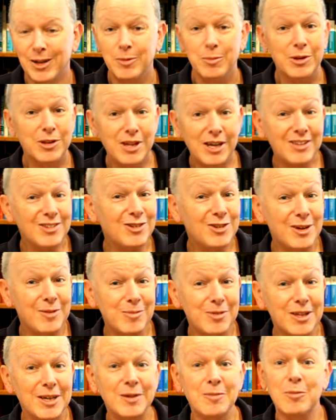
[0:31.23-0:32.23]
But then
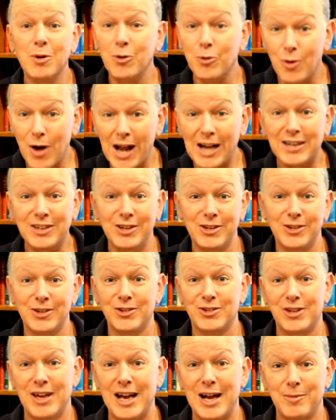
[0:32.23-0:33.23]
something
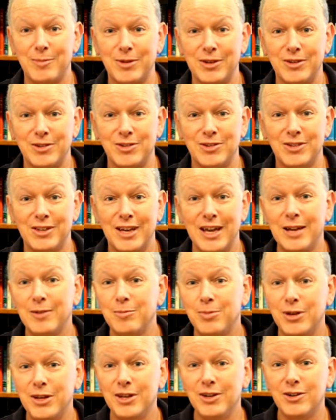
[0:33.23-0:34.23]
miraculous happens,
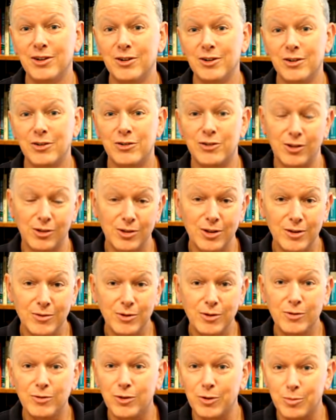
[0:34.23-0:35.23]
and Peter is
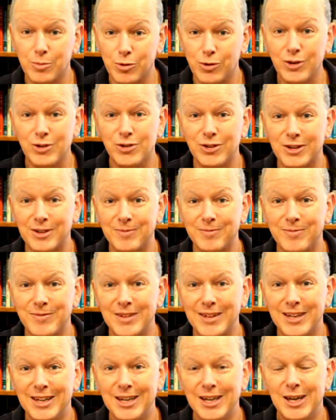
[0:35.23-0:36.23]
delivered from prison.
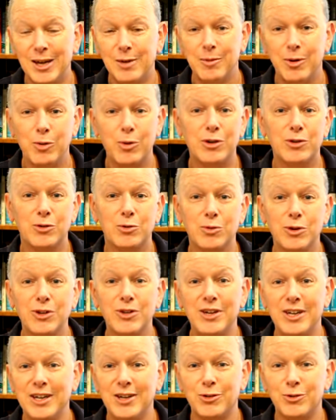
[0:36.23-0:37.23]
But what's
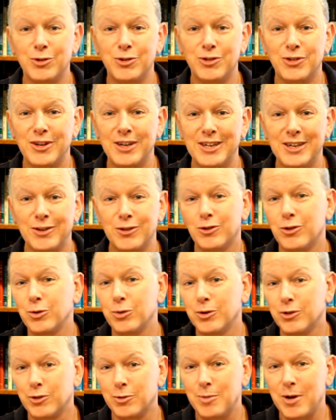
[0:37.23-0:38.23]
really interesting is the
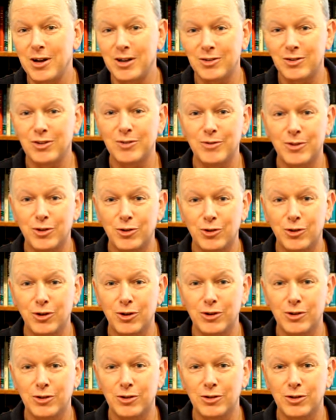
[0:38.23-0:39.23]
response of the
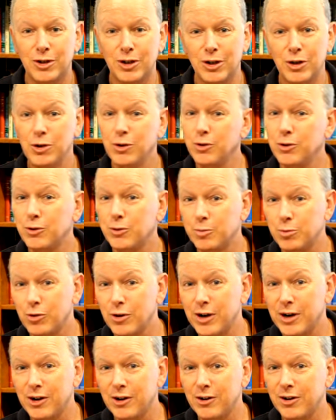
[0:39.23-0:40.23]
church, whose
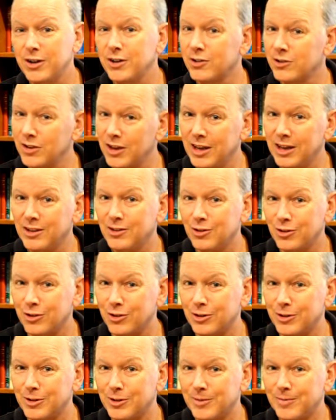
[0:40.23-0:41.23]
prayer is
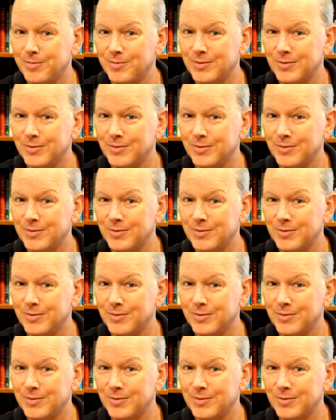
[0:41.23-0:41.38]
answered.